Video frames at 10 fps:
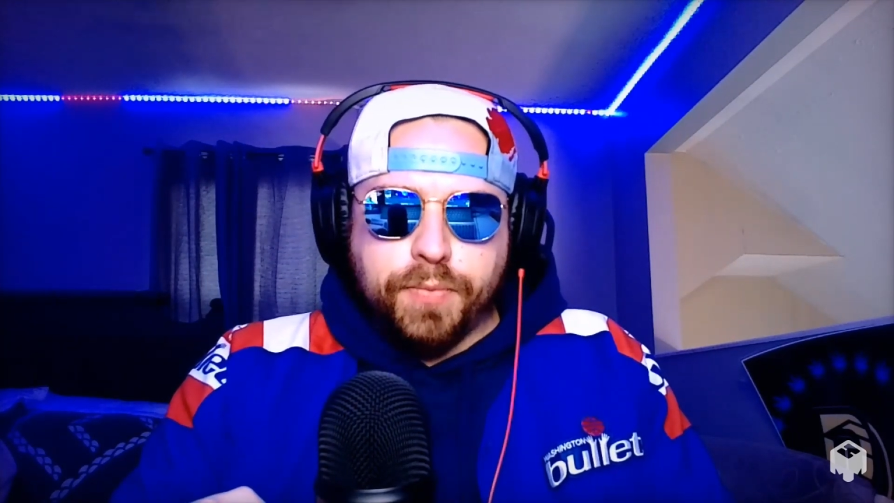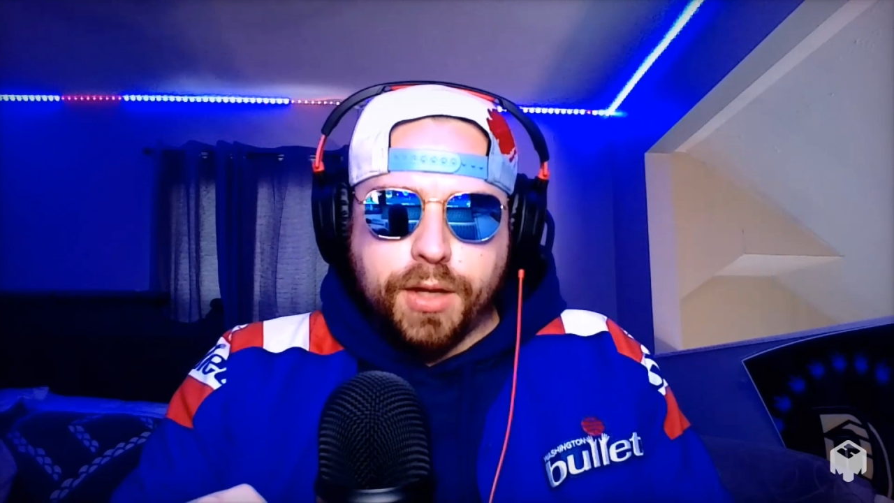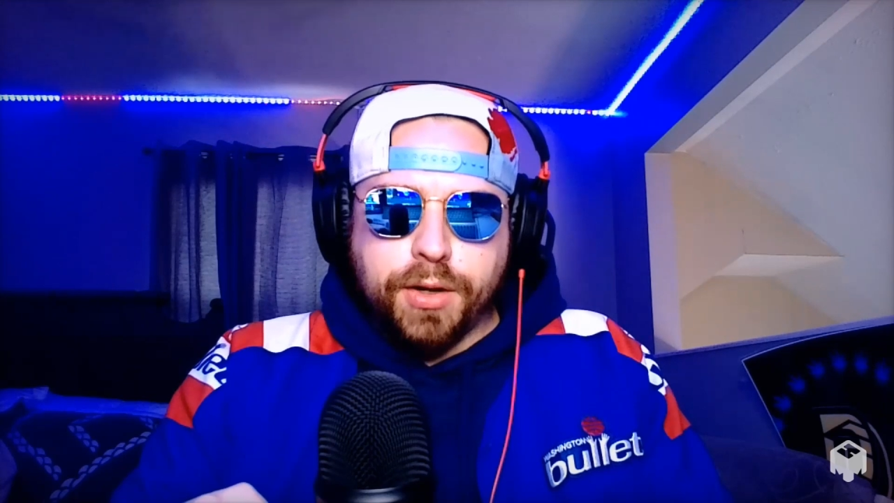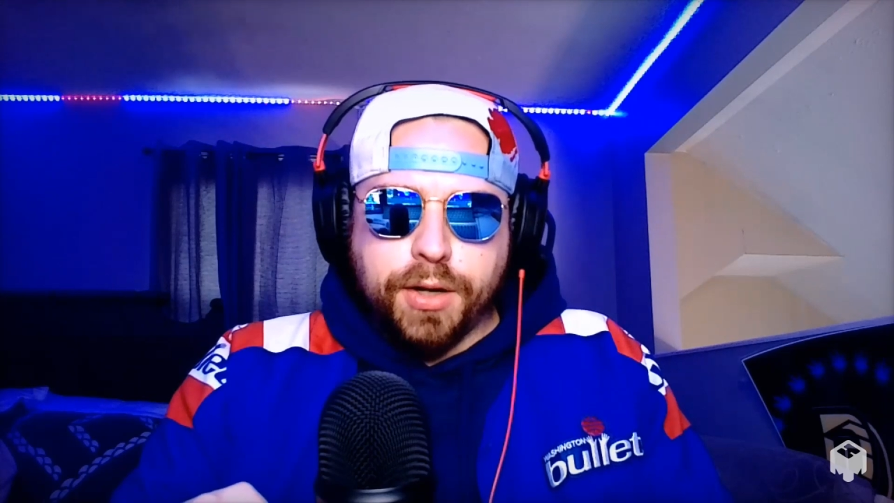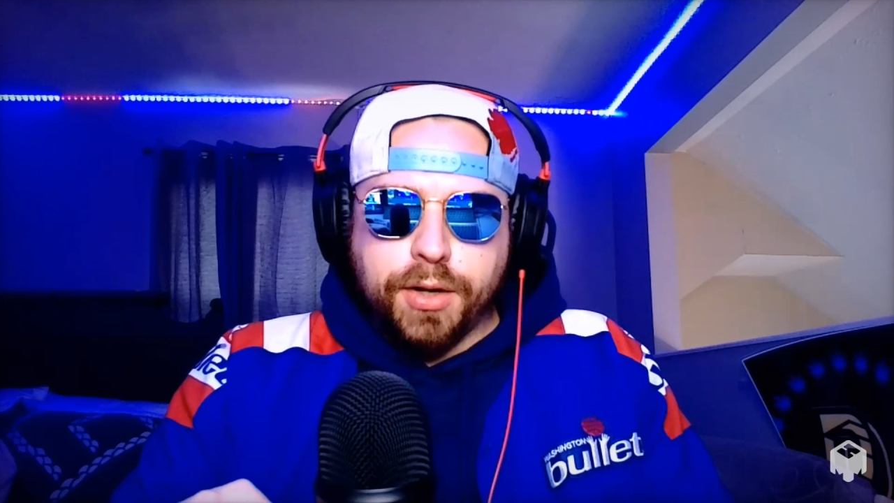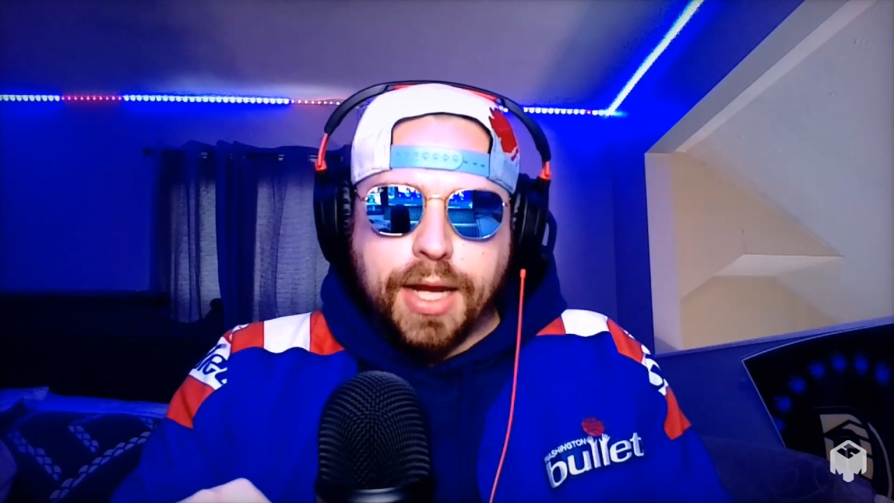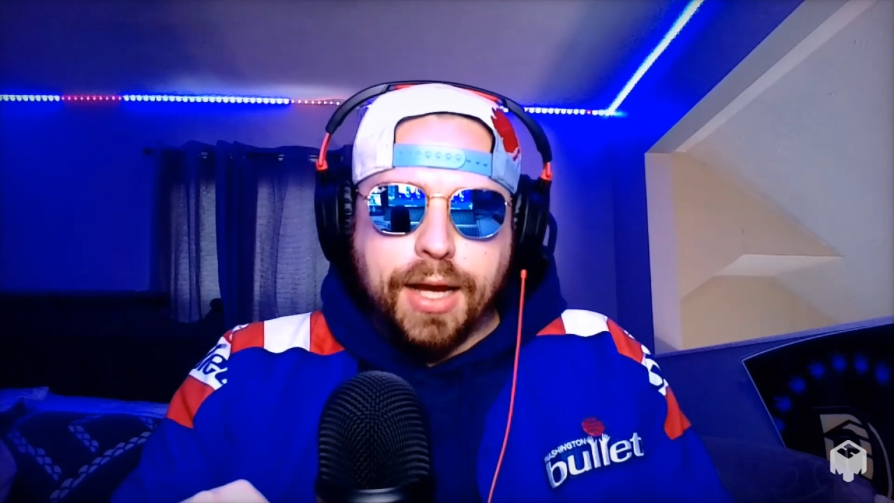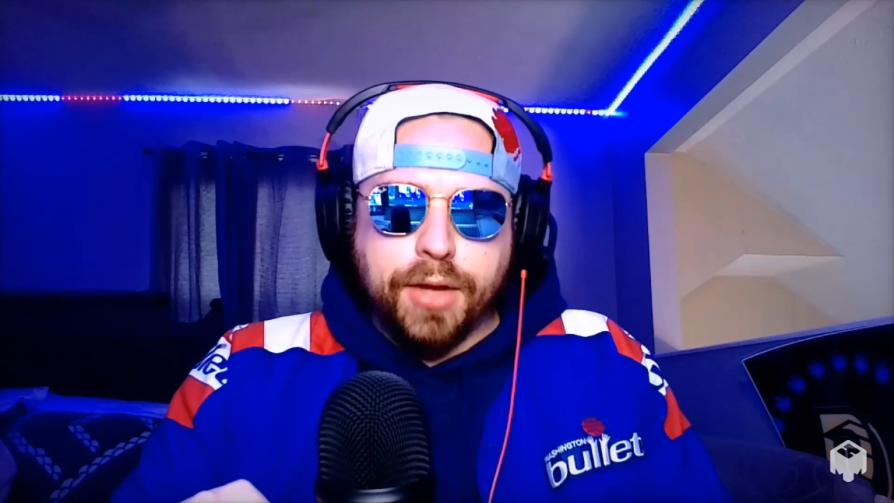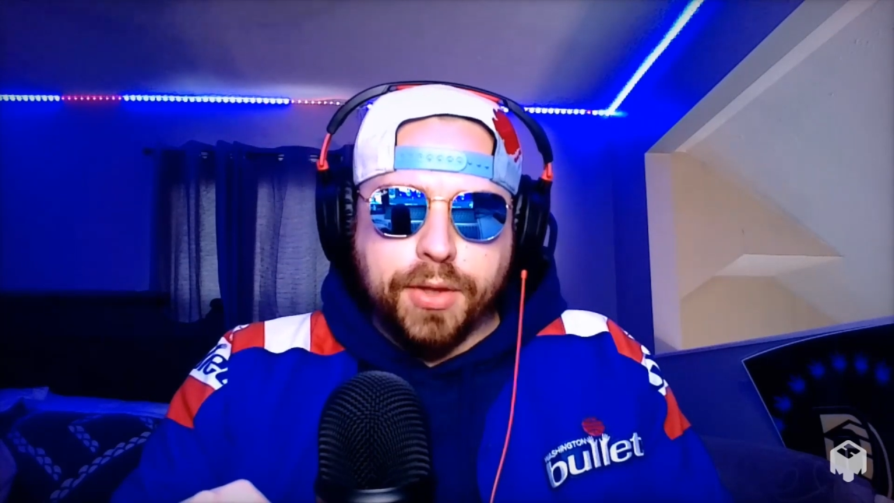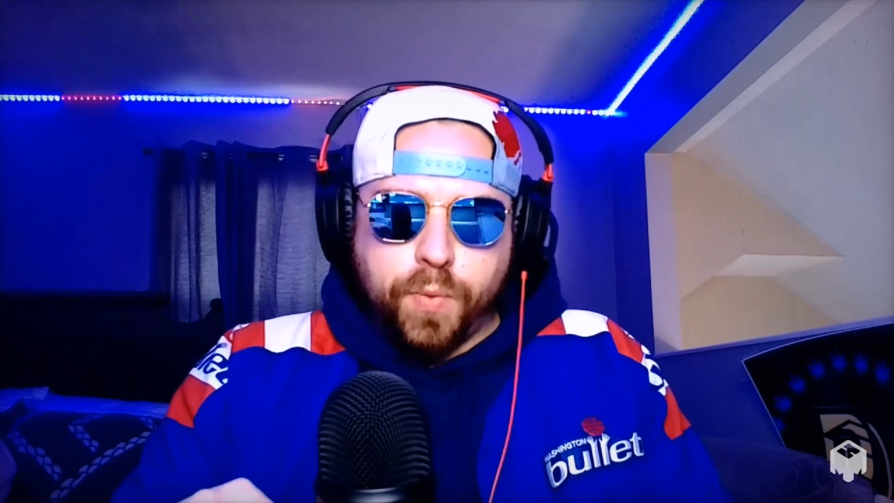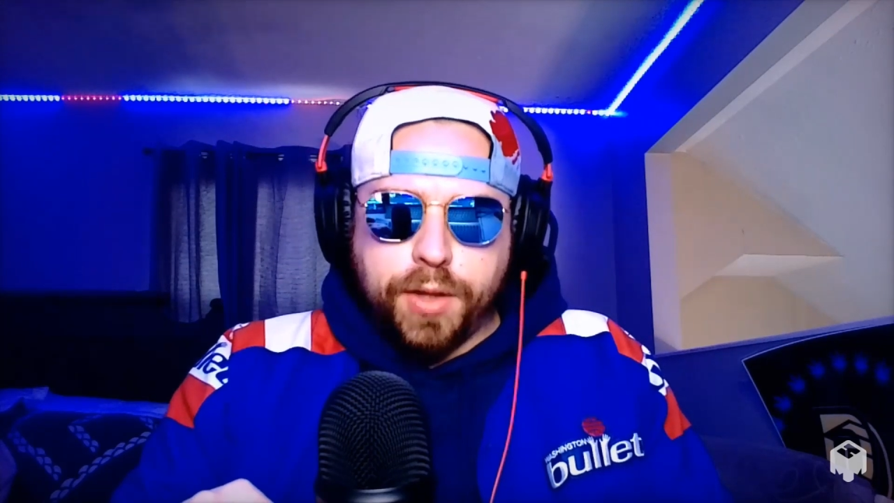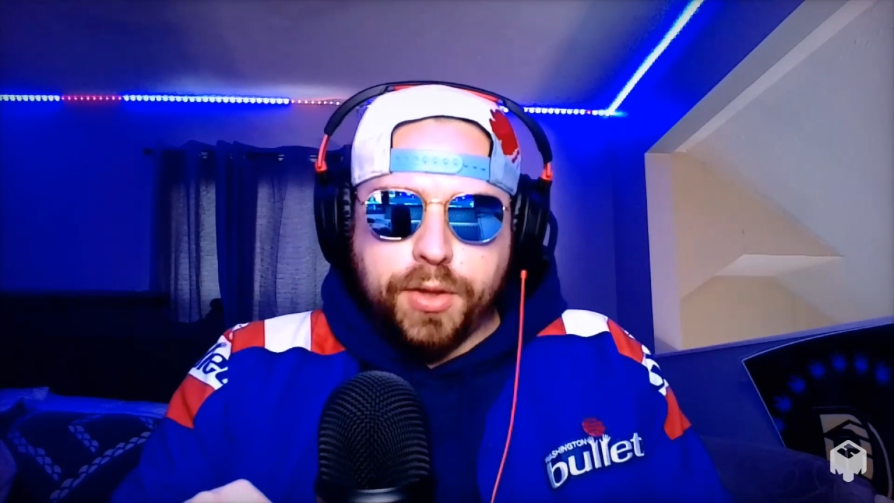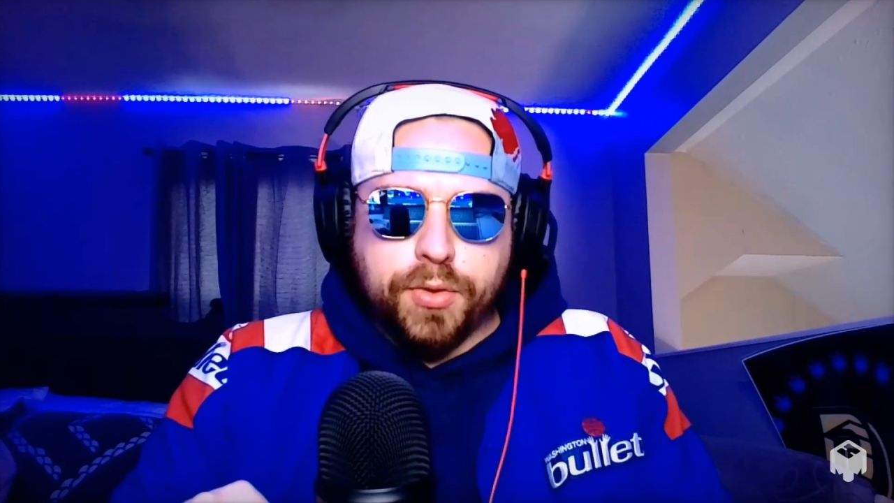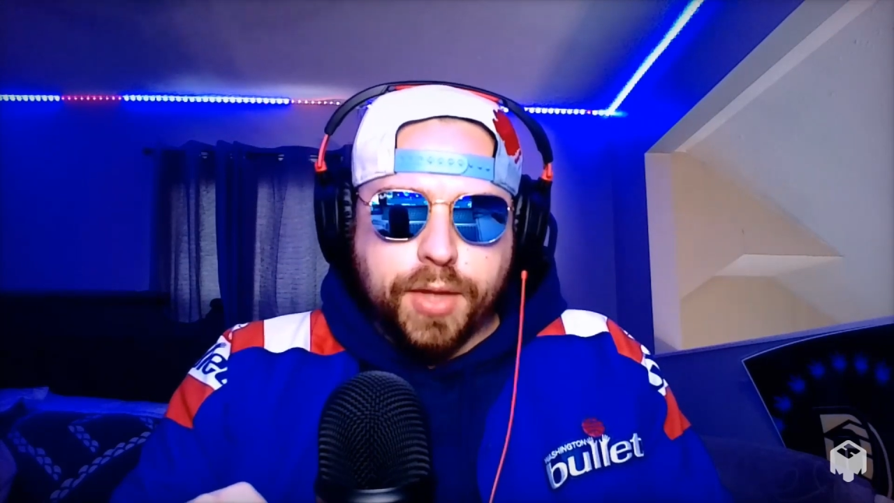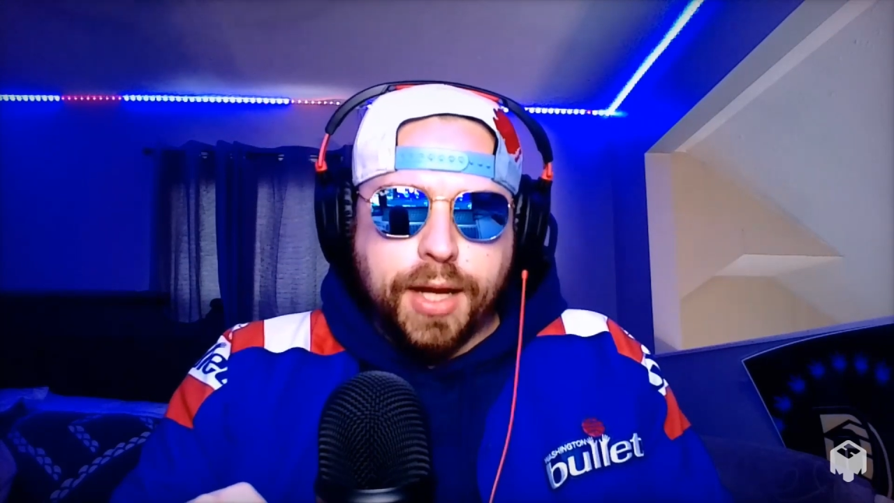are here now that went
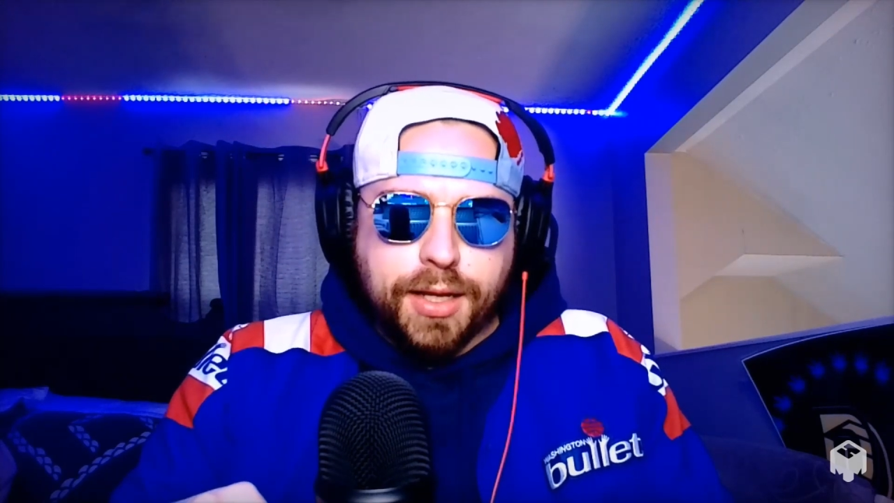through that.